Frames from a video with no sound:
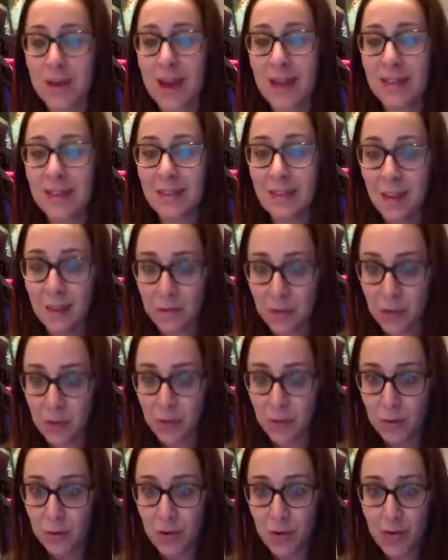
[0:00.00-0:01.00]
I love
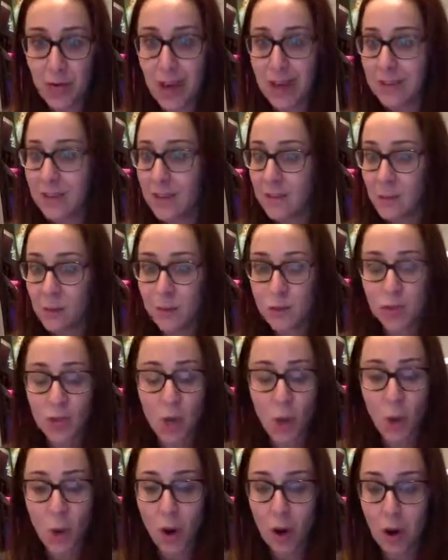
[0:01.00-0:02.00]
you. I love you
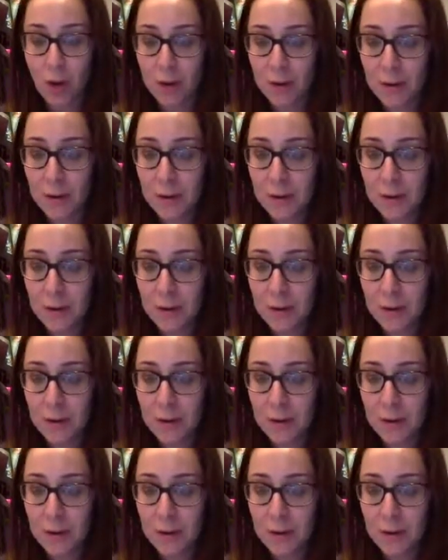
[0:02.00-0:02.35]
so hard.